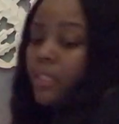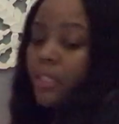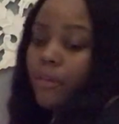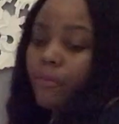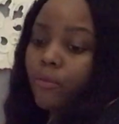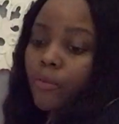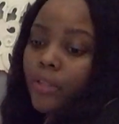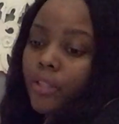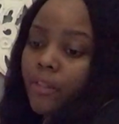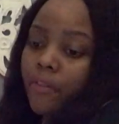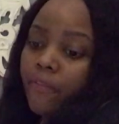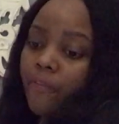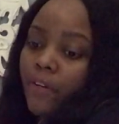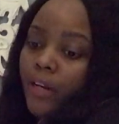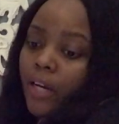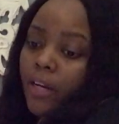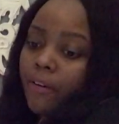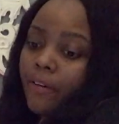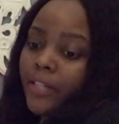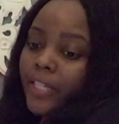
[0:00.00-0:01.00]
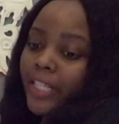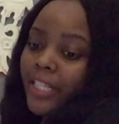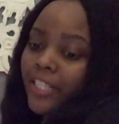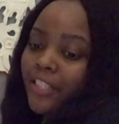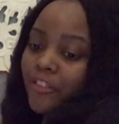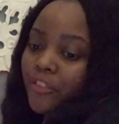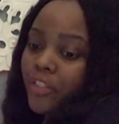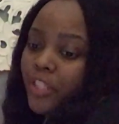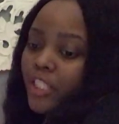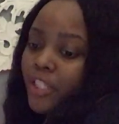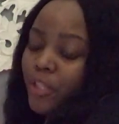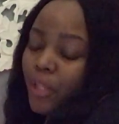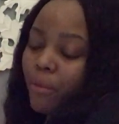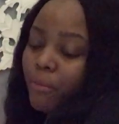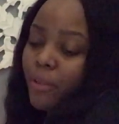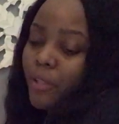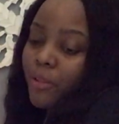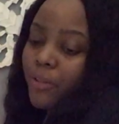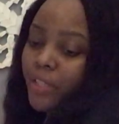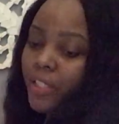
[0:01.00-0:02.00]
enough with the fiery energy. So
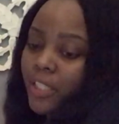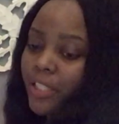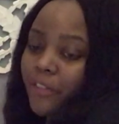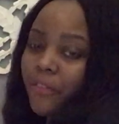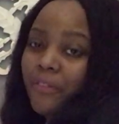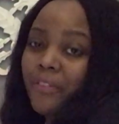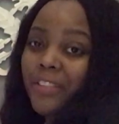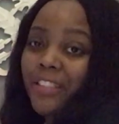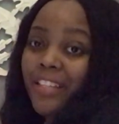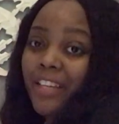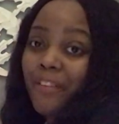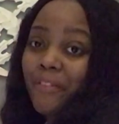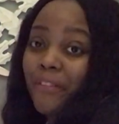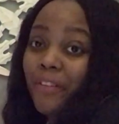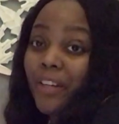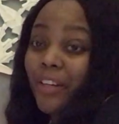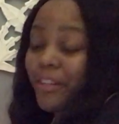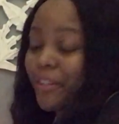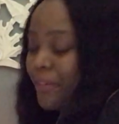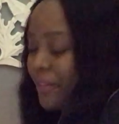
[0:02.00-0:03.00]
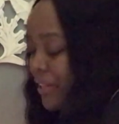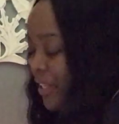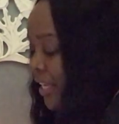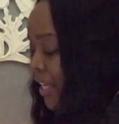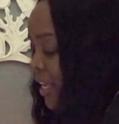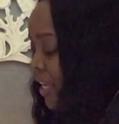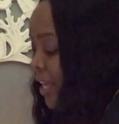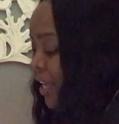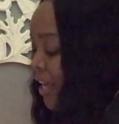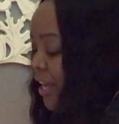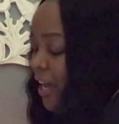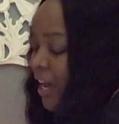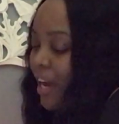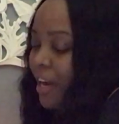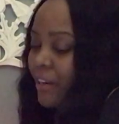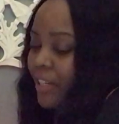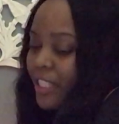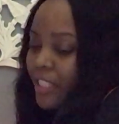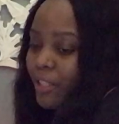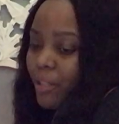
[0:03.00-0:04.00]
I'm going to use a different deck for her.
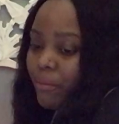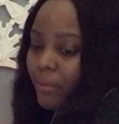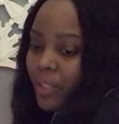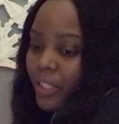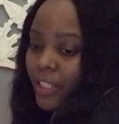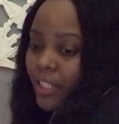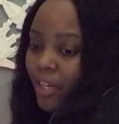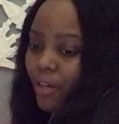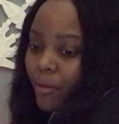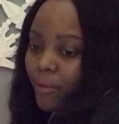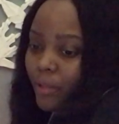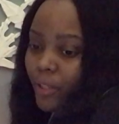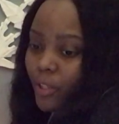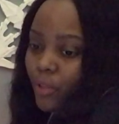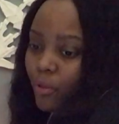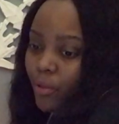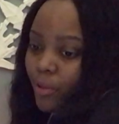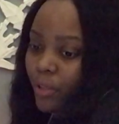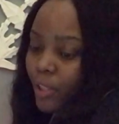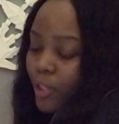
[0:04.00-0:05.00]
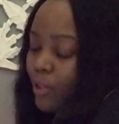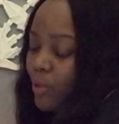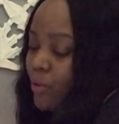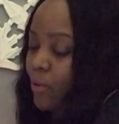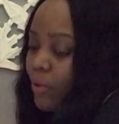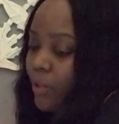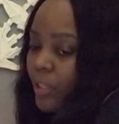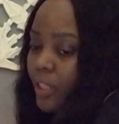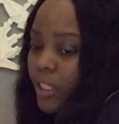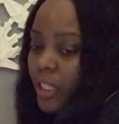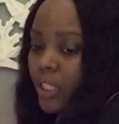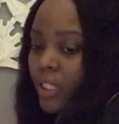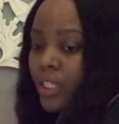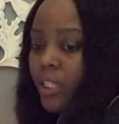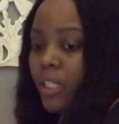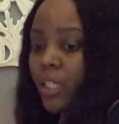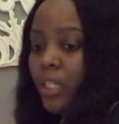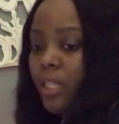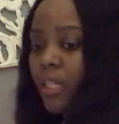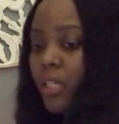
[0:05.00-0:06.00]
All right, so I'm going to start with Taurus. Taurus,
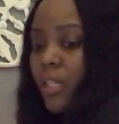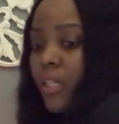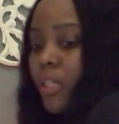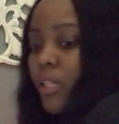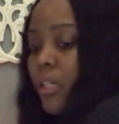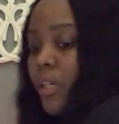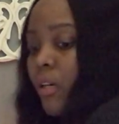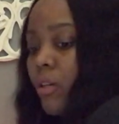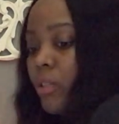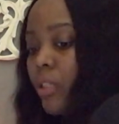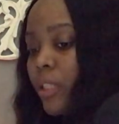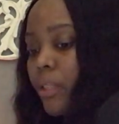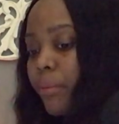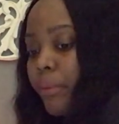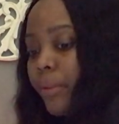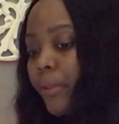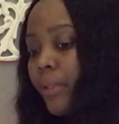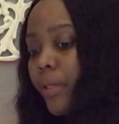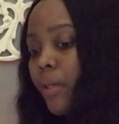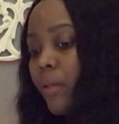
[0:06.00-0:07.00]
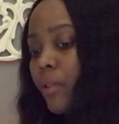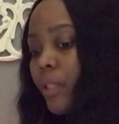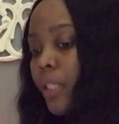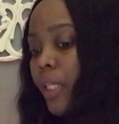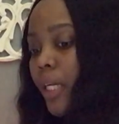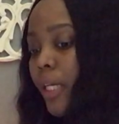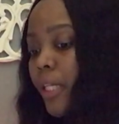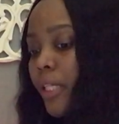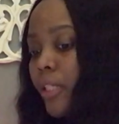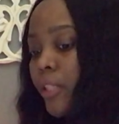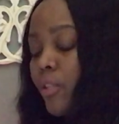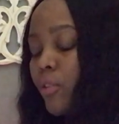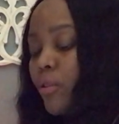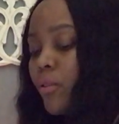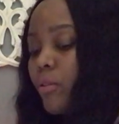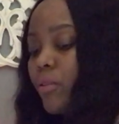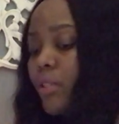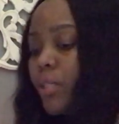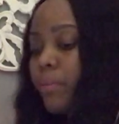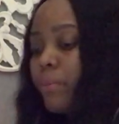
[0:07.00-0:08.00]
Holy Spirit, Holy
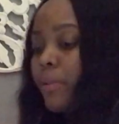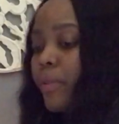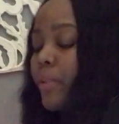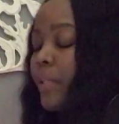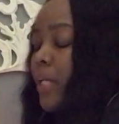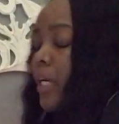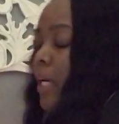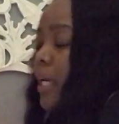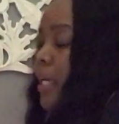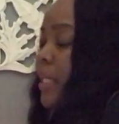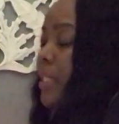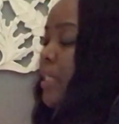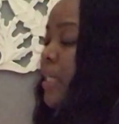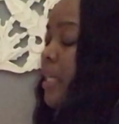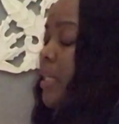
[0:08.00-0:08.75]
Angels, Spirit Guides,